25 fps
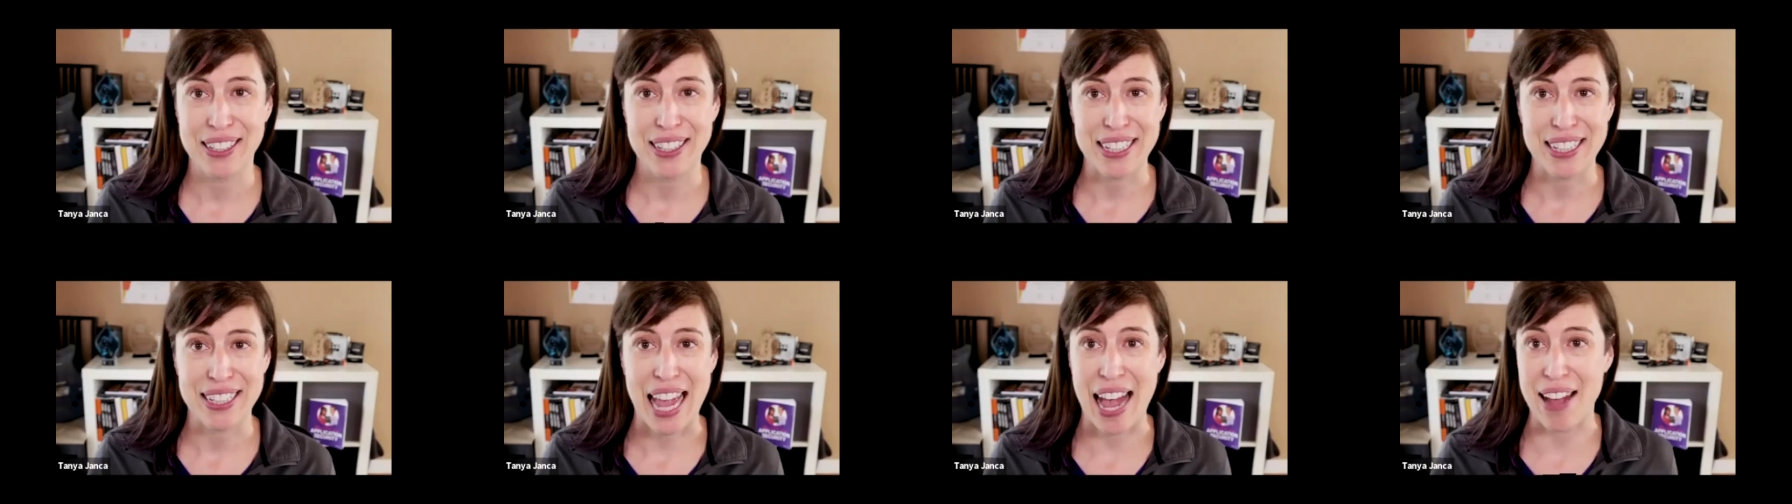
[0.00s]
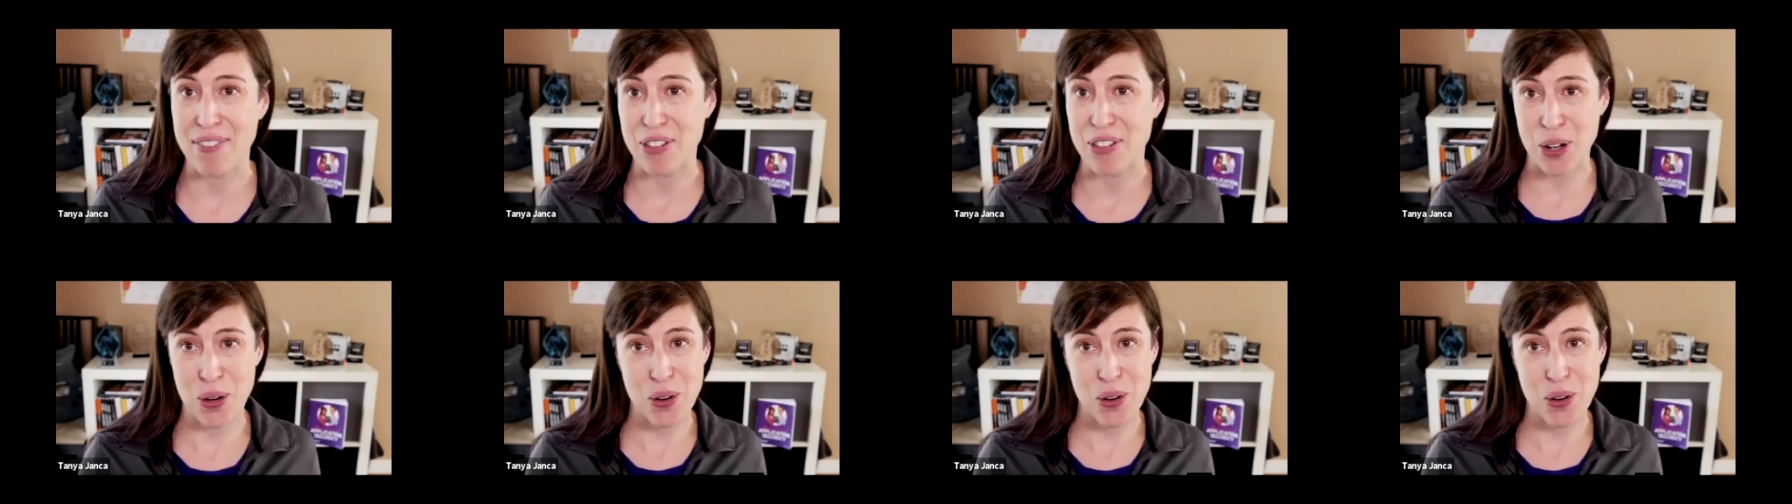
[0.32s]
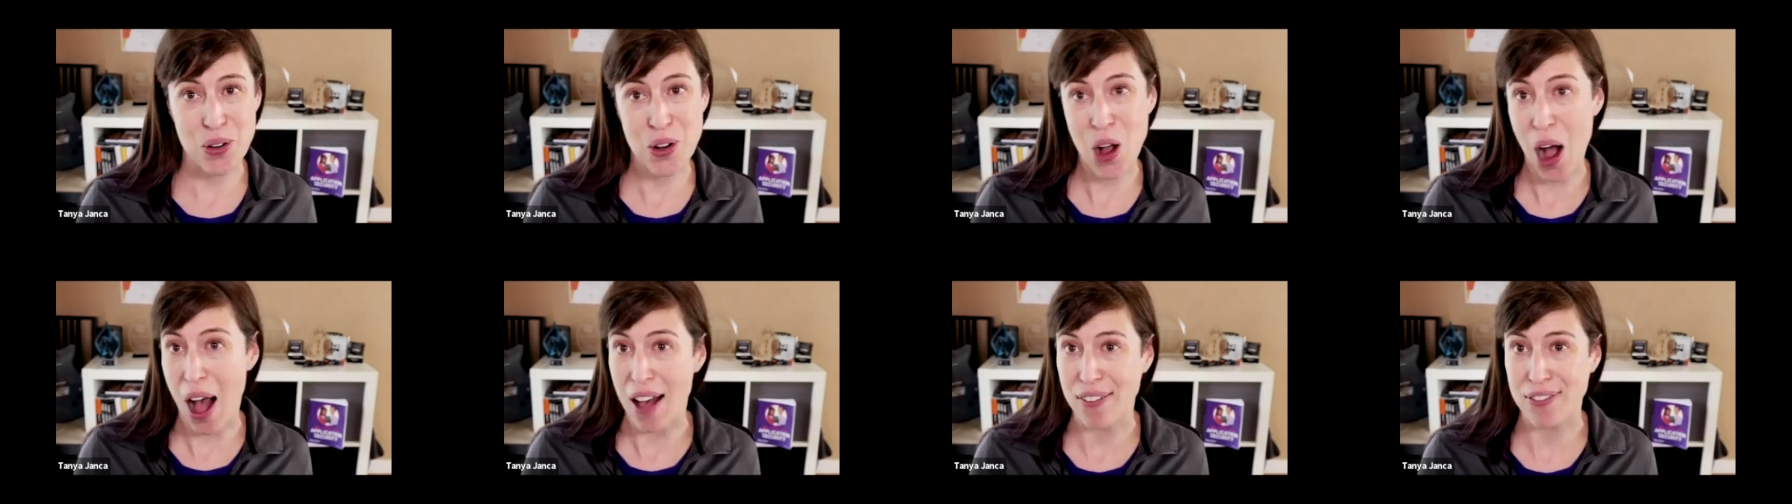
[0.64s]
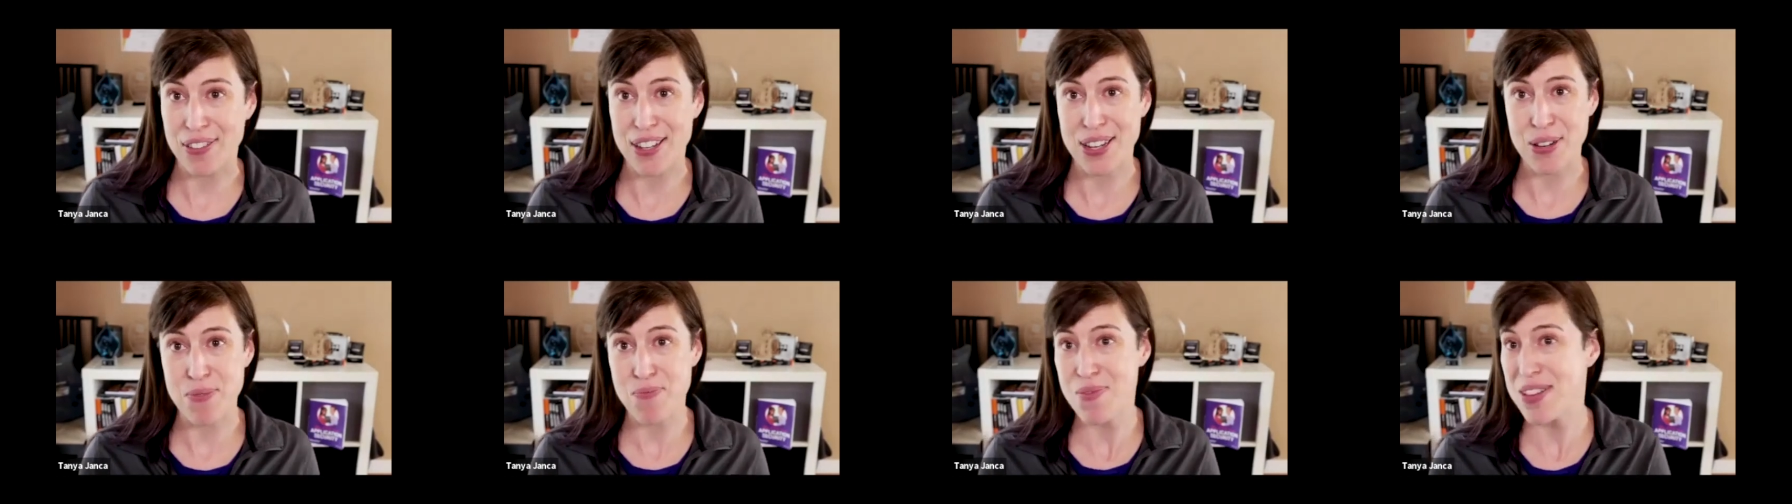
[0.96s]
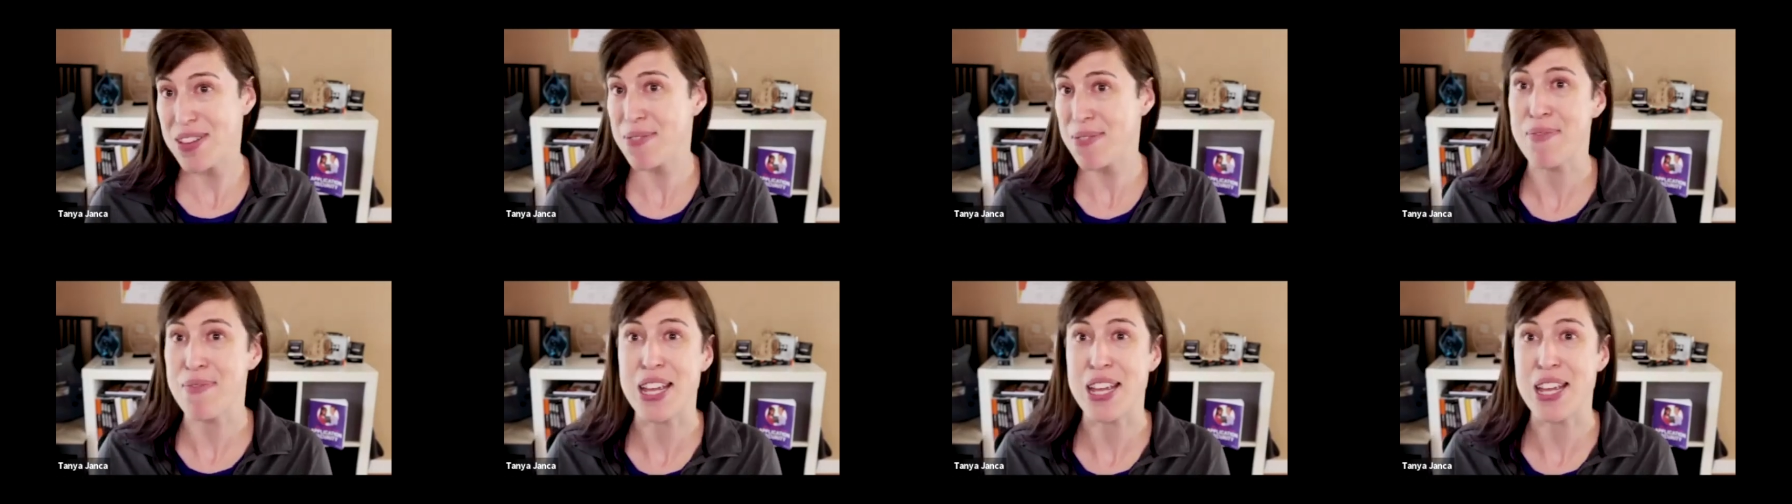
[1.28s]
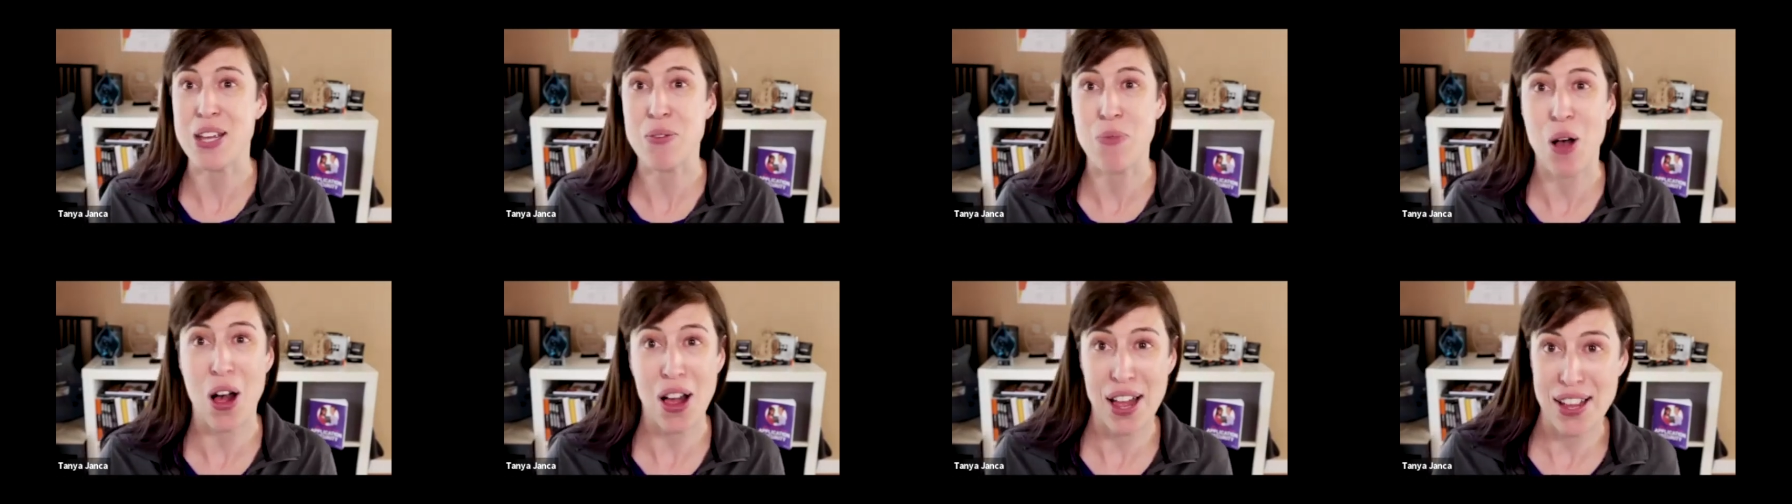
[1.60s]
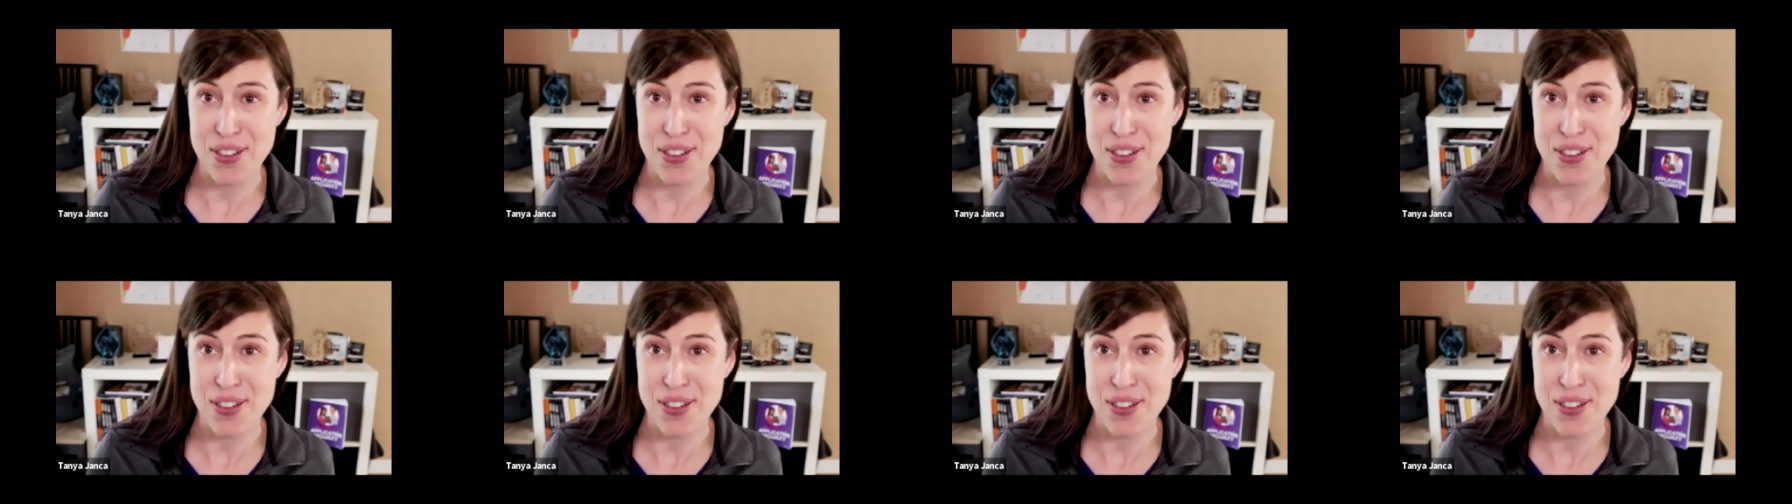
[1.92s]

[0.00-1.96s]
have your own coffee with me while I